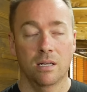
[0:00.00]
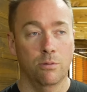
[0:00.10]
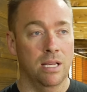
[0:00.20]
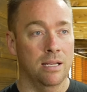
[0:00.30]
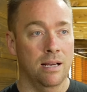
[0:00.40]

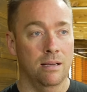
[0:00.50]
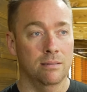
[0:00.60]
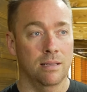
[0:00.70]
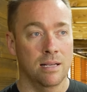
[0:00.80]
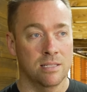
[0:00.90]

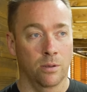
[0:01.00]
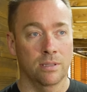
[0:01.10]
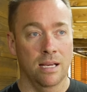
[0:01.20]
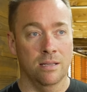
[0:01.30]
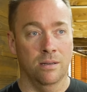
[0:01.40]
I sold
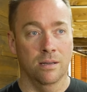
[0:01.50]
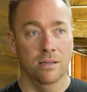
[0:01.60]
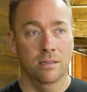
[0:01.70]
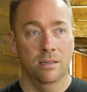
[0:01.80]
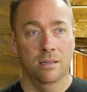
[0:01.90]
that
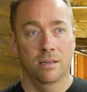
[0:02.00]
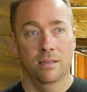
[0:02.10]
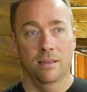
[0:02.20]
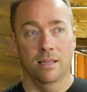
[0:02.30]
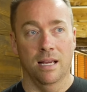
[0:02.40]
car,
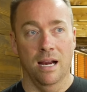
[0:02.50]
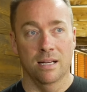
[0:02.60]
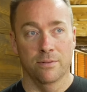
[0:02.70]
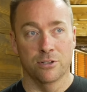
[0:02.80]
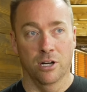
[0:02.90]
the guy
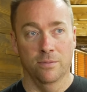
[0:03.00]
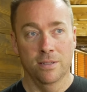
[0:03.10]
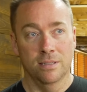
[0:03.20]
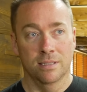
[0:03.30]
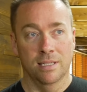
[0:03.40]
never drove
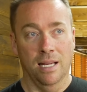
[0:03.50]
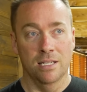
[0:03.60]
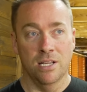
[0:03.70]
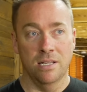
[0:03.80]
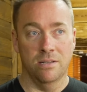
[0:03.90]
it, got
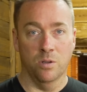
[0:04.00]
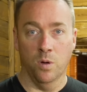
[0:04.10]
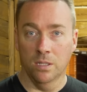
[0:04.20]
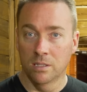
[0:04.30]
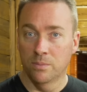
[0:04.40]
it changed to a
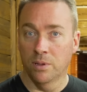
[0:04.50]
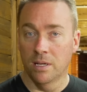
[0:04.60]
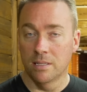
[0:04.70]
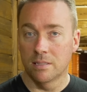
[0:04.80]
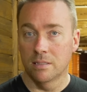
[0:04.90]
quick lube
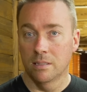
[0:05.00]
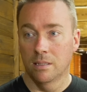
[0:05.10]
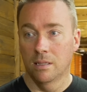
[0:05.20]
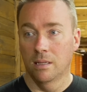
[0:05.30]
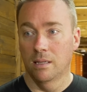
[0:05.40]
place,
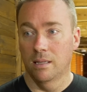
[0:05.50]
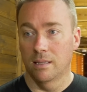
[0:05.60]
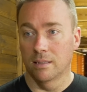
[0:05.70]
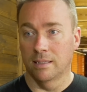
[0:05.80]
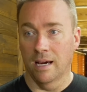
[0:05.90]

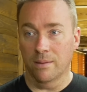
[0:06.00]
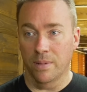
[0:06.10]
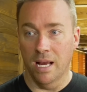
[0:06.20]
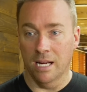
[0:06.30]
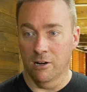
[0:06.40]
got it
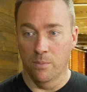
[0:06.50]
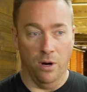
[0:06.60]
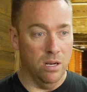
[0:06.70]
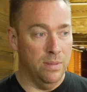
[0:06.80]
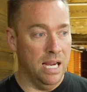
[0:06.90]
back, or I
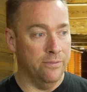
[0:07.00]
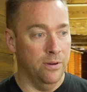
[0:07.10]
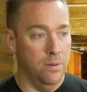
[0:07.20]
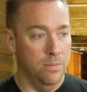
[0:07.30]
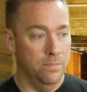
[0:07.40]
bought it back
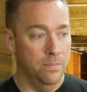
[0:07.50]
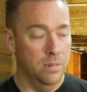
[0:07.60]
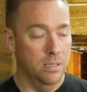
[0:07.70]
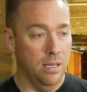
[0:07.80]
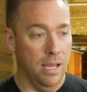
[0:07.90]
from him,
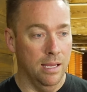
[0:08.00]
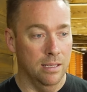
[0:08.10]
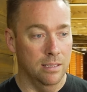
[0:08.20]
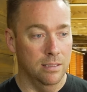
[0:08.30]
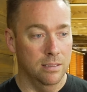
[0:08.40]

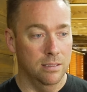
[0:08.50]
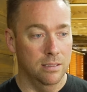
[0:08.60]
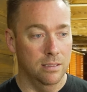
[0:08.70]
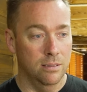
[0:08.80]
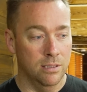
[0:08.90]
and
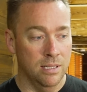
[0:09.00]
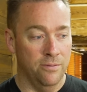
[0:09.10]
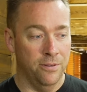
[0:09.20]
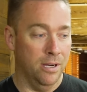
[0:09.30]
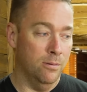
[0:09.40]
could
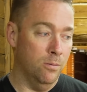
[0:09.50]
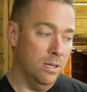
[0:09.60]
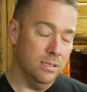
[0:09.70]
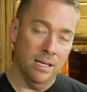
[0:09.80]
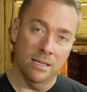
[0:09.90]
not figure
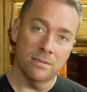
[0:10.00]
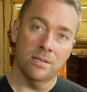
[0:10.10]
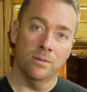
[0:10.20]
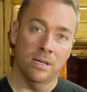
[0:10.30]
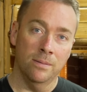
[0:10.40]
what in the hell's
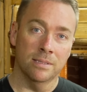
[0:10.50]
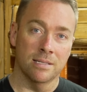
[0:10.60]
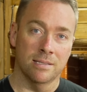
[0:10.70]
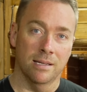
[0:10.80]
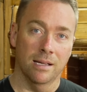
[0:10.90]
going on with
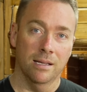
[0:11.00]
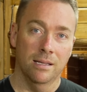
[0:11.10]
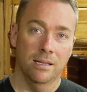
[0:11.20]
this thing.